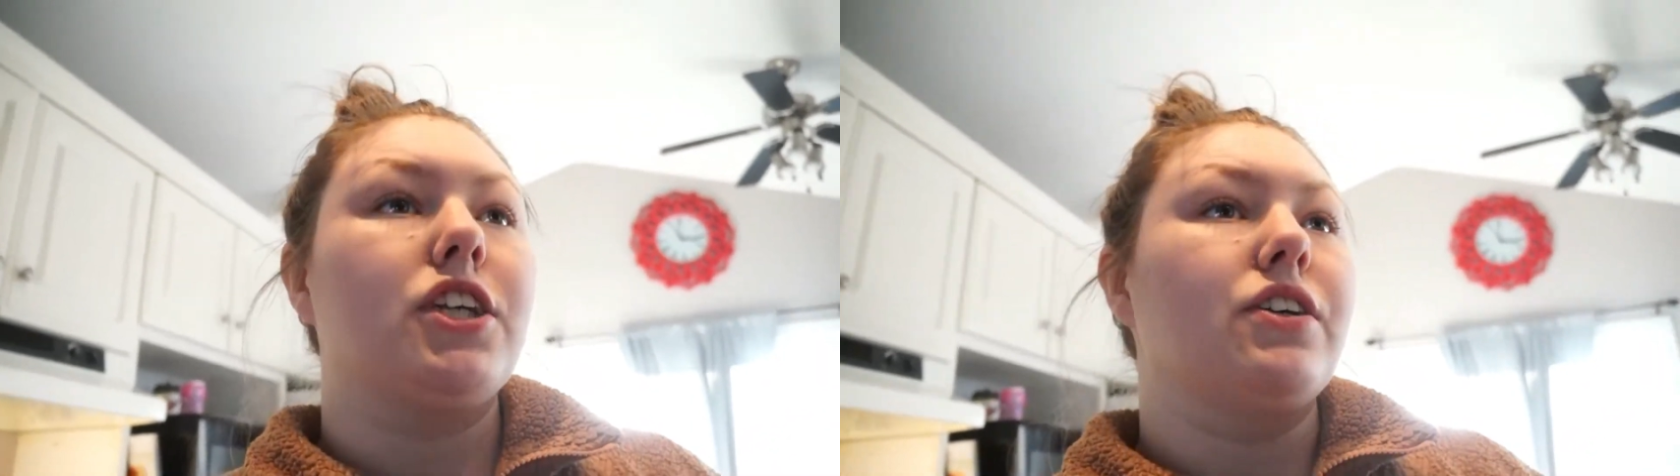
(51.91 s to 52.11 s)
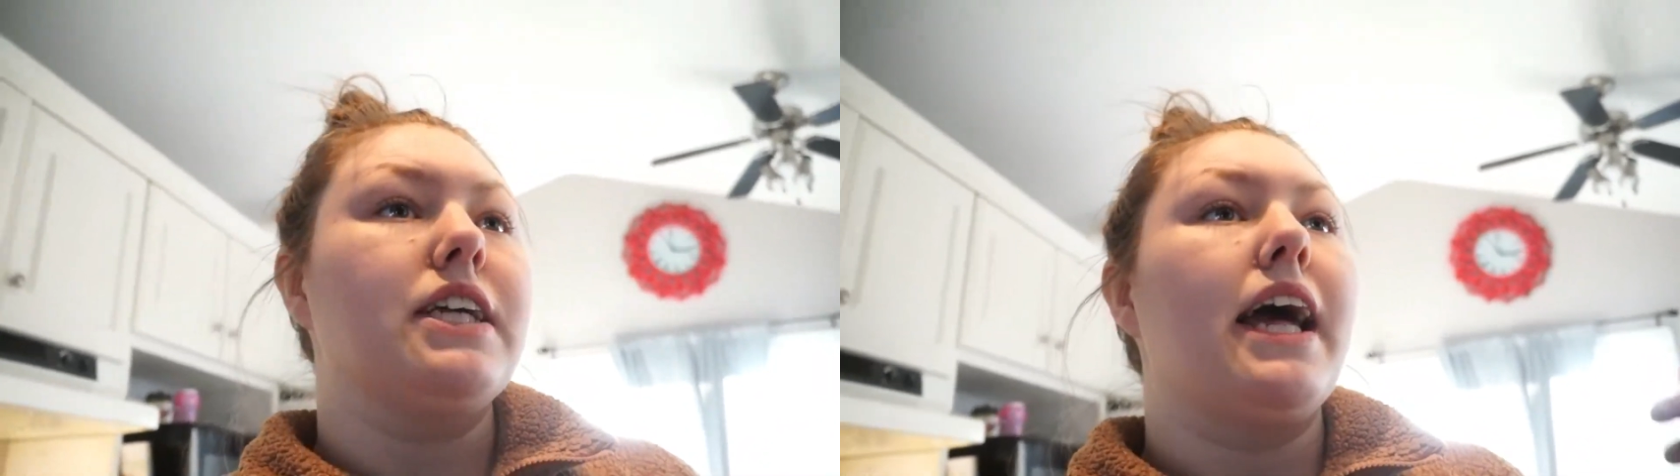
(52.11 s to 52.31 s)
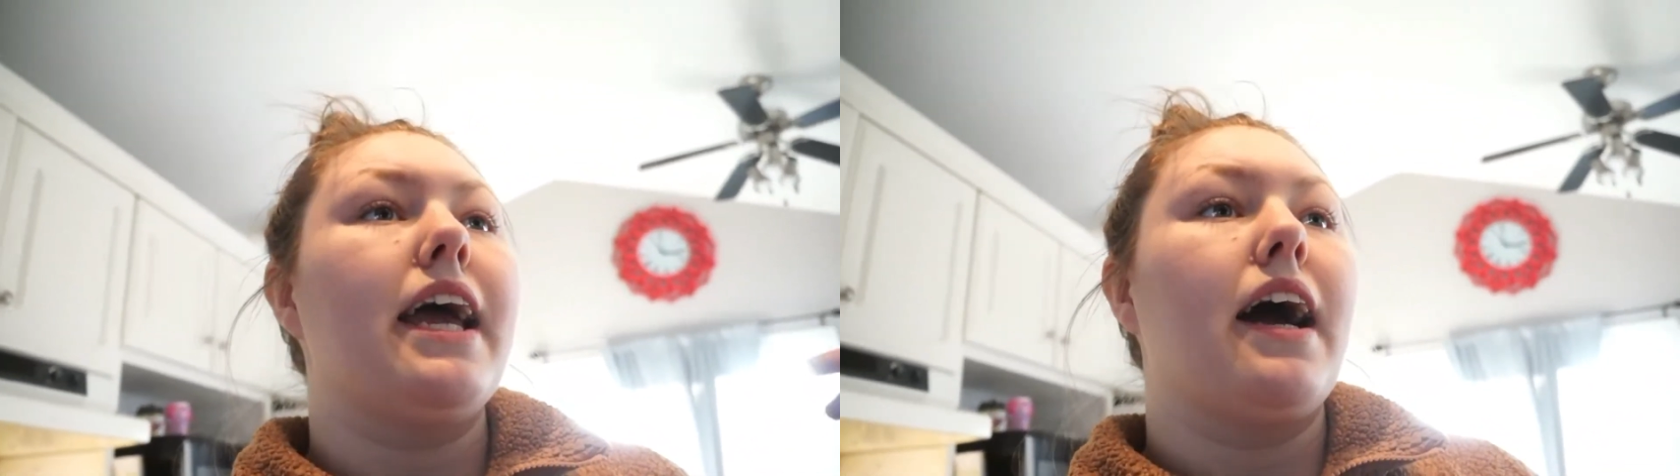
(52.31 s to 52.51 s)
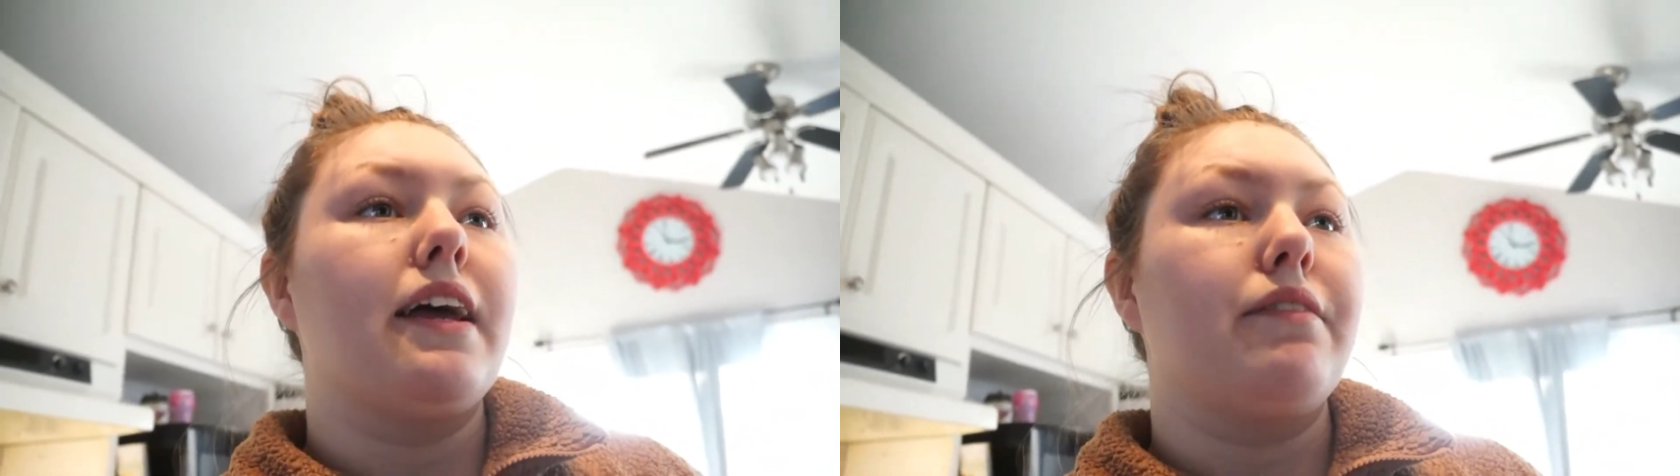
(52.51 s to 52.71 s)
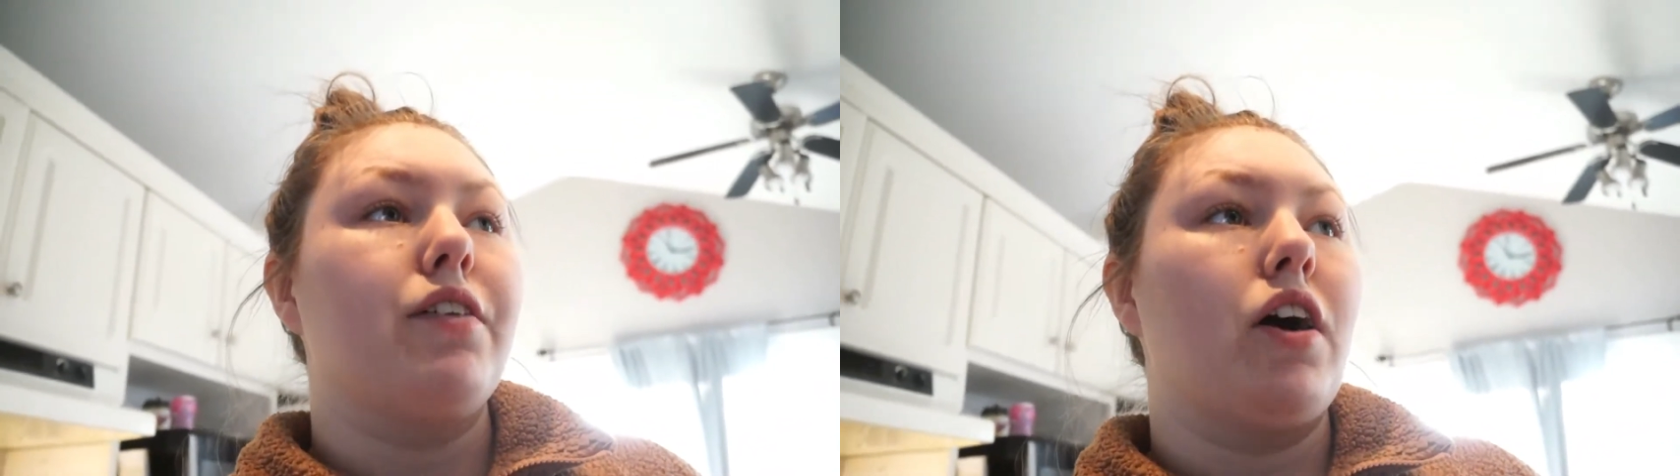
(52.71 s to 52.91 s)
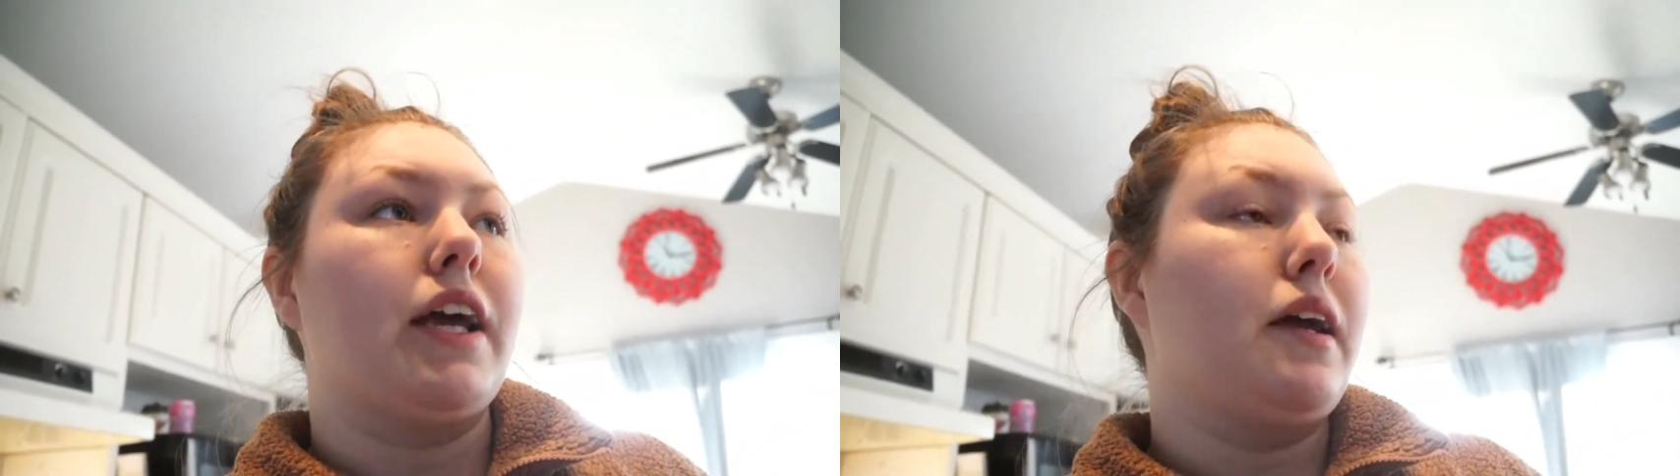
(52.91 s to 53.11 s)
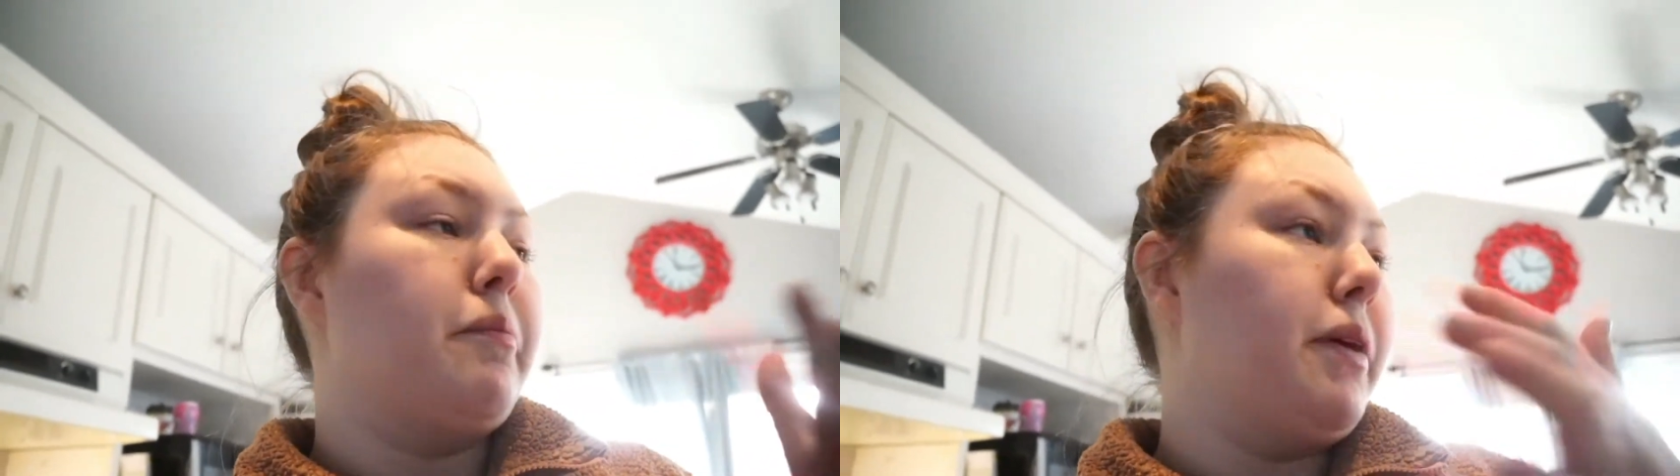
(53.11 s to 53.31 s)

So today I am vlogging